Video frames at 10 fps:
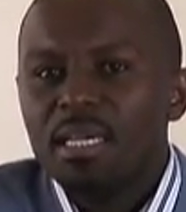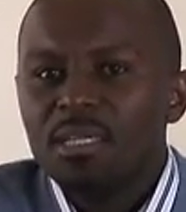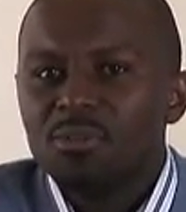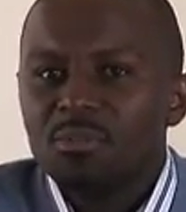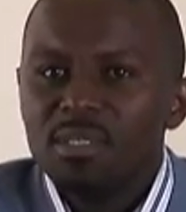
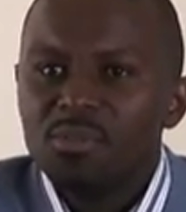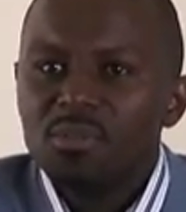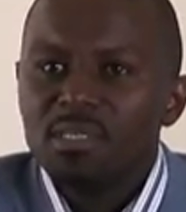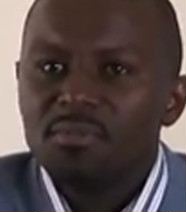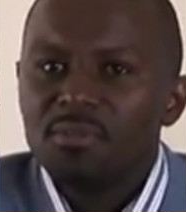it will be
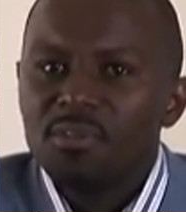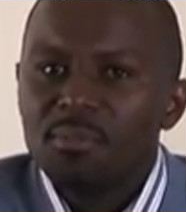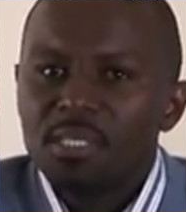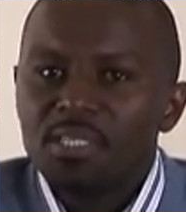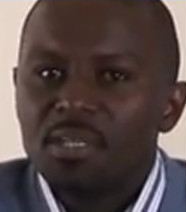suited for your
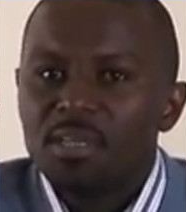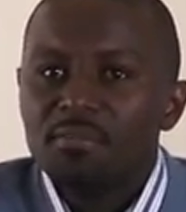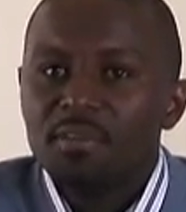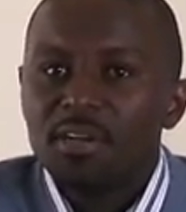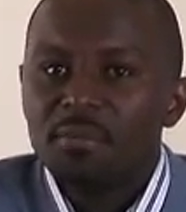particular
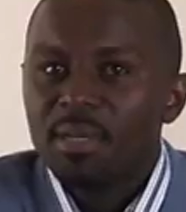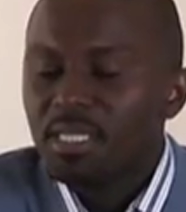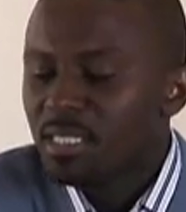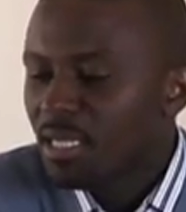environment,